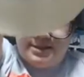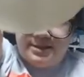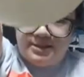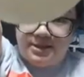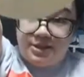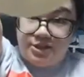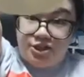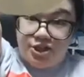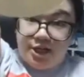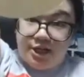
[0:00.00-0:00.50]
is
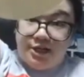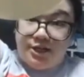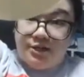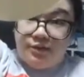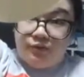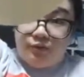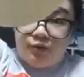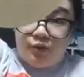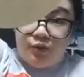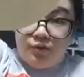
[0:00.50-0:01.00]
the
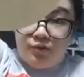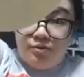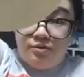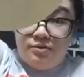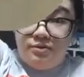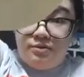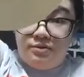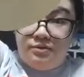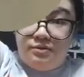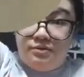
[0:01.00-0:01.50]
giant roll
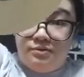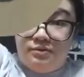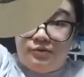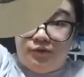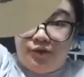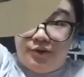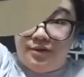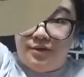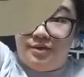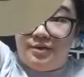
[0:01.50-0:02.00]

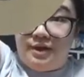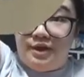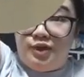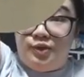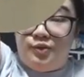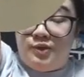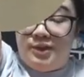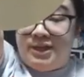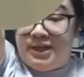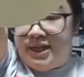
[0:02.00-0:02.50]
worth that
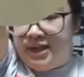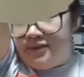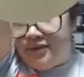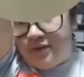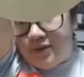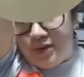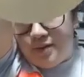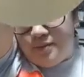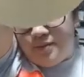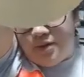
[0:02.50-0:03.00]
you would get
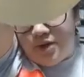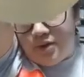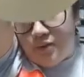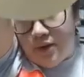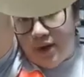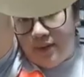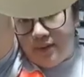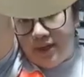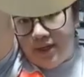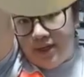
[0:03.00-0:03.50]
from
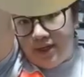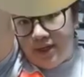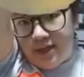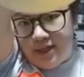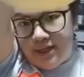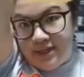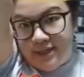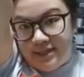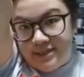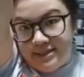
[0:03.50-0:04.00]
Sewalong,
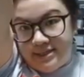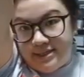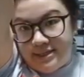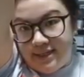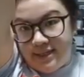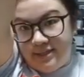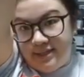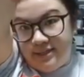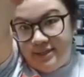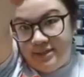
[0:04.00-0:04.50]
and it is
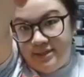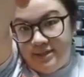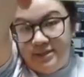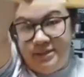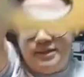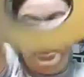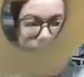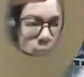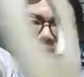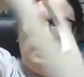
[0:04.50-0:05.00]
like,
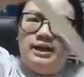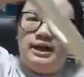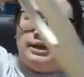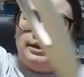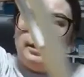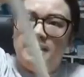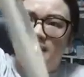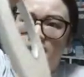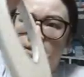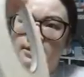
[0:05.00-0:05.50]

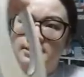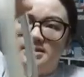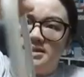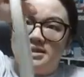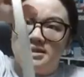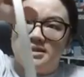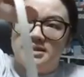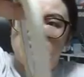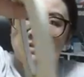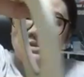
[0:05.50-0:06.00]
I think this
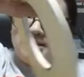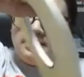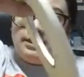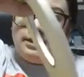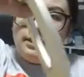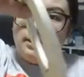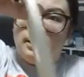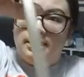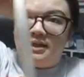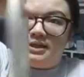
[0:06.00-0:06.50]
is
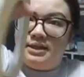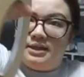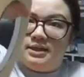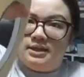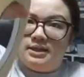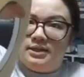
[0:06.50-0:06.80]
the